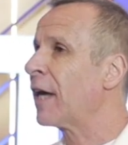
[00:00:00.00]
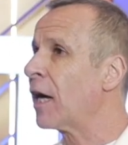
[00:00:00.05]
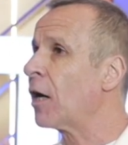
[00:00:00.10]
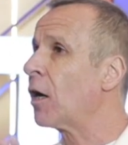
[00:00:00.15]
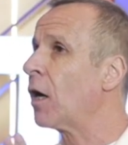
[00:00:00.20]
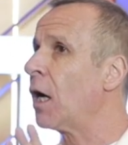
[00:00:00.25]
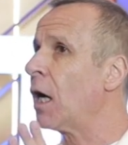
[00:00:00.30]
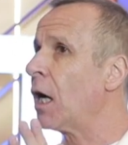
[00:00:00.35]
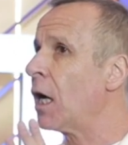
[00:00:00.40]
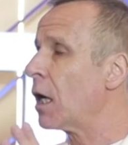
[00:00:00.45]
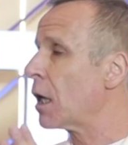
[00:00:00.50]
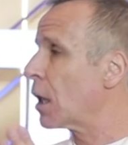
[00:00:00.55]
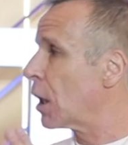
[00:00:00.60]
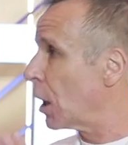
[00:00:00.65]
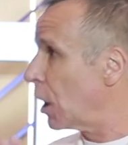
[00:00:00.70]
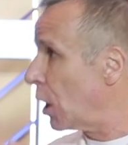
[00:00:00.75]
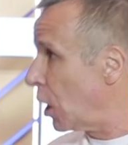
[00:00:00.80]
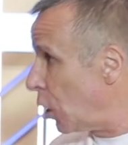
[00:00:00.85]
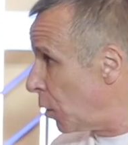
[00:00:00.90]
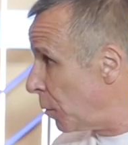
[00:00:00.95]
There are
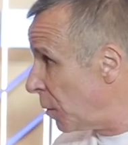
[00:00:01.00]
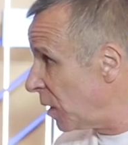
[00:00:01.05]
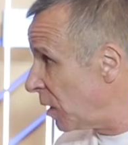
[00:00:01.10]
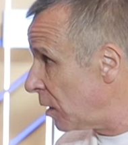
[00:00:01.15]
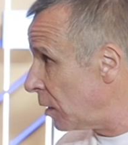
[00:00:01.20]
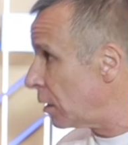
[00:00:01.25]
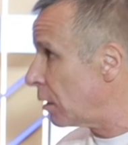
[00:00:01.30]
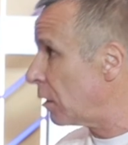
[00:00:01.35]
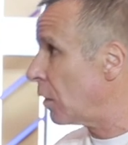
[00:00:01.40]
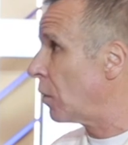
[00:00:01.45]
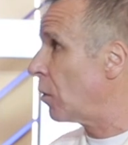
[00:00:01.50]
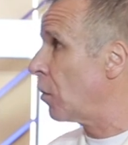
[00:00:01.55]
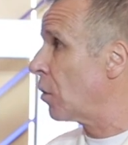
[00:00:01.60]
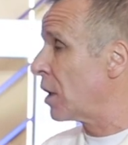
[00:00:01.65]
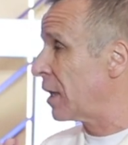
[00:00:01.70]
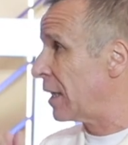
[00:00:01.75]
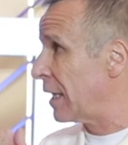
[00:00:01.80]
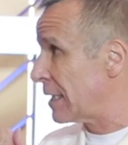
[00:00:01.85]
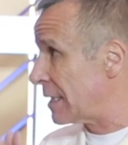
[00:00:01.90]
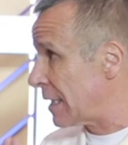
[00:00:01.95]
global
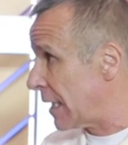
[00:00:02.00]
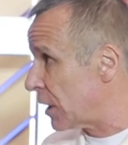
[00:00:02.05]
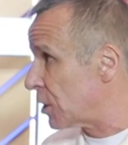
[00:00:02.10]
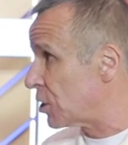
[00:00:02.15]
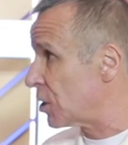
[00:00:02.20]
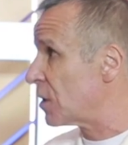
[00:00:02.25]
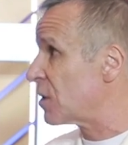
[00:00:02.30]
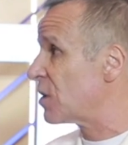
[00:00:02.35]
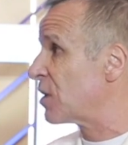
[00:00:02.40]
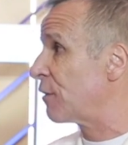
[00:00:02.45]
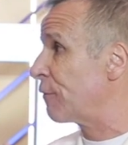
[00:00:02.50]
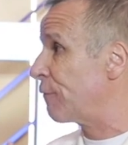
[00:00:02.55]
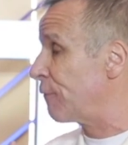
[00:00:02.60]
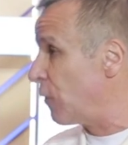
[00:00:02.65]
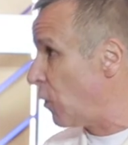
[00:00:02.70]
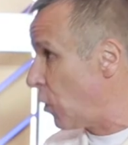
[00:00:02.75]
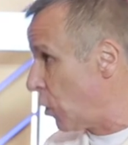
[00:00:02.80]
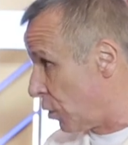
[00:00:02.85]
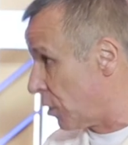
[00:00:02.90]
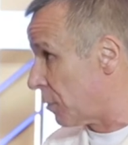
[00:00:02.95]
organizations and
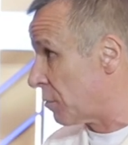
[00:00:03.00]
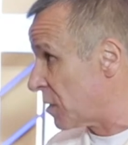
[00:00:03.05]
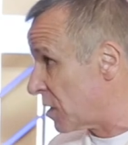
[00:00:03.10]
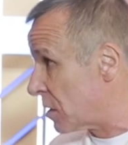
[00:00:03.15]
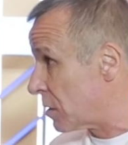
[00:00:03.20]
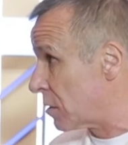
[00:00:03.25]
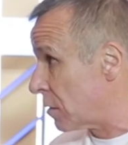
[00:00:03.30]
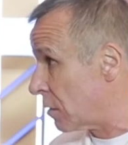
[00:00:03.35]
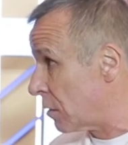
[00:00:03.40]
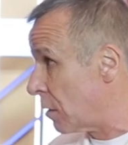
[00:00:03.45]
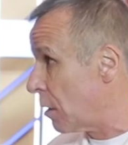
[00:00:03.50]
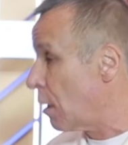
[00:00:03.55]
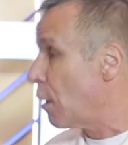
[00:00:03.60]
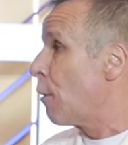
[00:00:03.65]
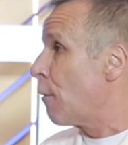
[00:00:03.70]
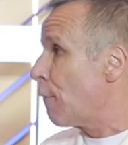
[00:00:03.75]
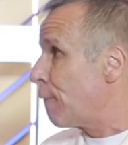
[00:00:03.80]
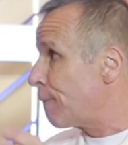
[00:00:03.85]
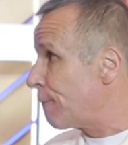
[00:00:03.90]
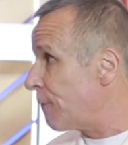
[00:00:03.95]
forums
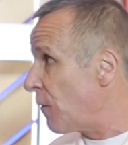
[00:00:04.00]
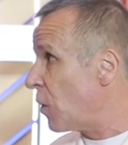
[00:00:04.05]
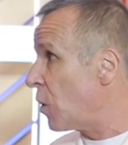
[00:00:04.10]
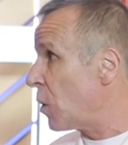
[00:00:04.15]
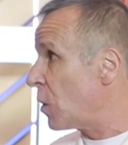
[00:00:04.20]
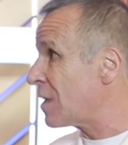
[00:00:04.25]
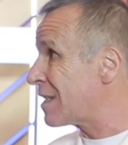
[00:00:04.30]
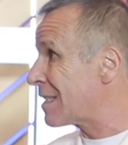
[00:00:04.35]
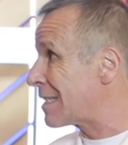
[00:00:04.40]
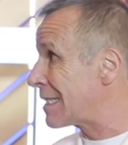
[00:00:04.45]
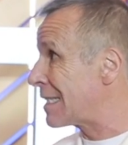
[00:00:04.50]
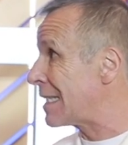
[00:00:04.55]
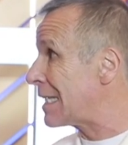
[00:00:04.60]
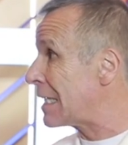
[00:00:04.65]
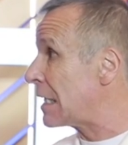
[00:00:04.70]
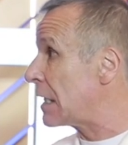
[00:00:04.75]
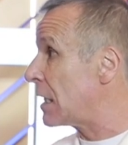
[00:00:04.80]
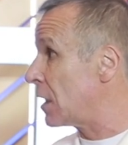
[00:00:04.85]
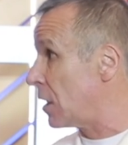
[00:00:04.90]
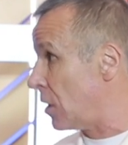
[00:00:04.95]
for
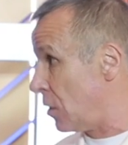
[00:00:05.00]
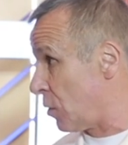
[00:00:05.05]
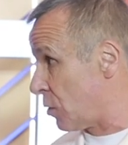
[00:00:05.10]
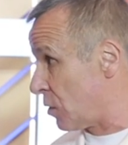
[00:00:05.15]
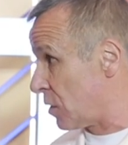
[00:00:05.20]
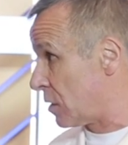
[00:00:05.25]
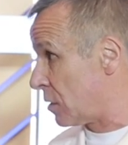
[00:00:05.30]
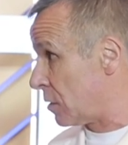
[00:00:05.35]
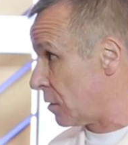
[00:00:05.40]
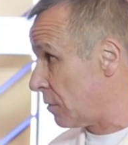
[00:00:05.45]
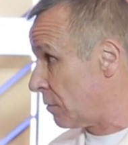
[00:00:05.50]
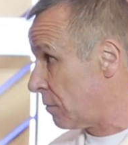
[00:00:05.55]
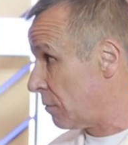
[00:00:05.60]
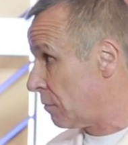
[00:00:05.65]
CEOs.